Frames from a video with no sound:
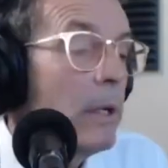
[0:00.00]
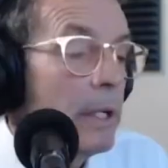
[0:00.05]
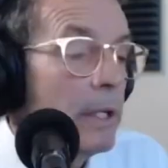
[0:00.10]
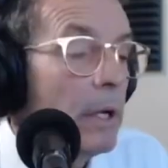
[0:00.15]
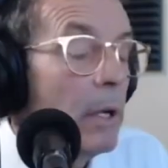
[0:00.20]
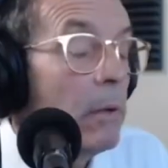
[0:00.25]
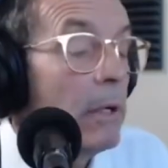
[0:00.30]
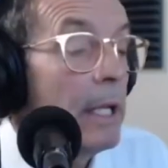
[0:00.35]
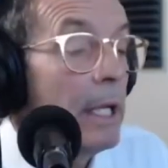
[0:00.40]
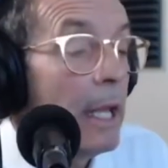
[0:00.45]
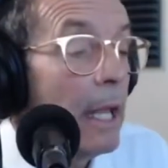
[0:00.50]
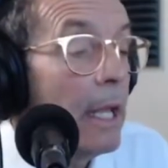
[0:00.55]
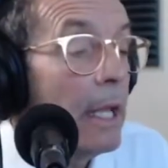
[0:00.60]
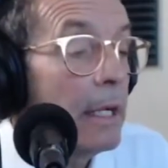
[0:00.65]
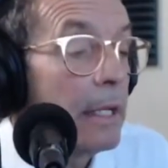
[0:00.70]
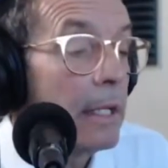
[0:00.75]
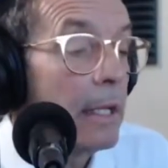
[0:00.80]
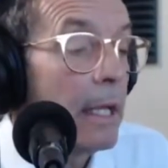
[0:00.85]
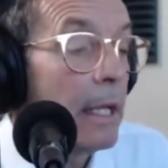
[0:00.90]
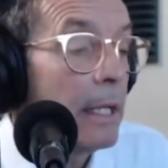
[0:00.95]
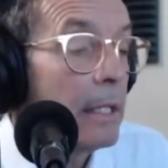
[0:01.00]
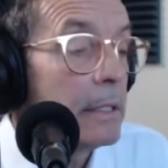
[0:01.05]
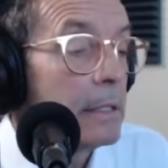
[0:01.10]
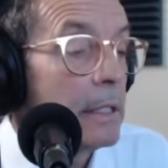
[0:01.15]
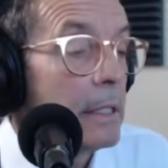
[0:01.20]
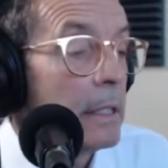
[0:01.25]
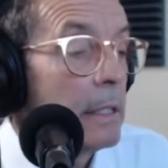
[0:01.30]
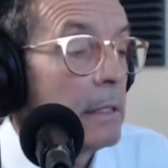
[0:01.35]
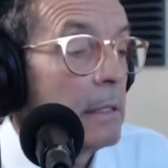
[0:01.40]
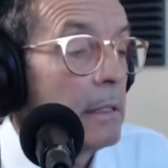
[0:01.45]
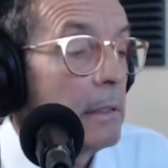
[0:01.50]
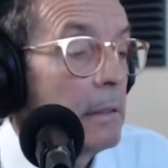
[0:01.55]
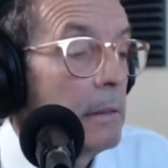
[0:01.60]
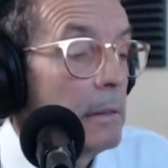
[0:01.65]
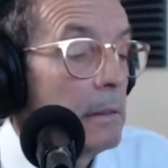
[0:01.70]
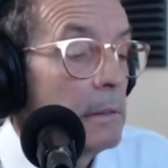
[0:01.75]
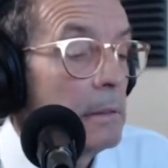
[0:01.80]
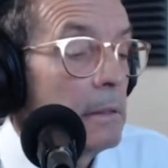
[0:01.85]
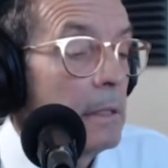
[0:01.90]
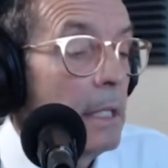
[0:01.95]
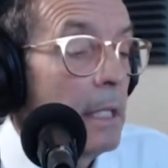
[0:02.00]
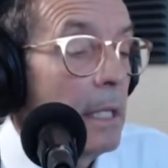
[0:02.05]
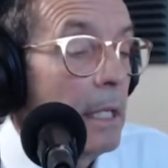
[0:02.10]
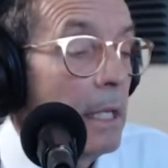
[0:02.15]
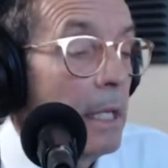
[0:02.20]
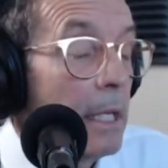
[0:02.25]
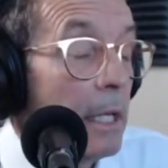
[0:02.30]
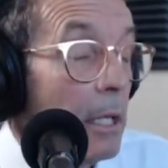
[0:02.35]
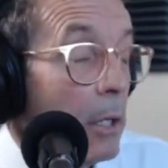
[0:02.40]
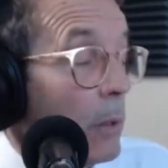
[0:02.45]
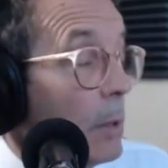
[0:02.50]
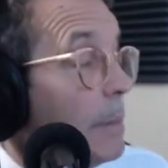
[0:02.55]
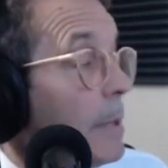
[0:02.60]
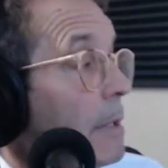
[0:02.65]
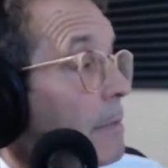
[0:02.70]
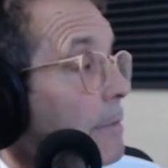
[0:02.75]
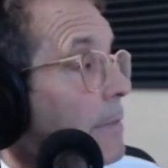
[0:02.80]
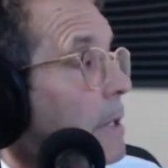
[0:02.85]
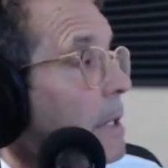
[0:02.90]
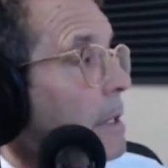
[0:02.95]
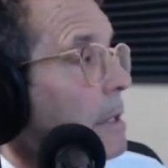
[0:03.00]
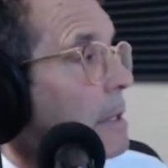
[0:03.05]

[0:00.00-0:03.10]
the only neg to that is that it can quit being fun.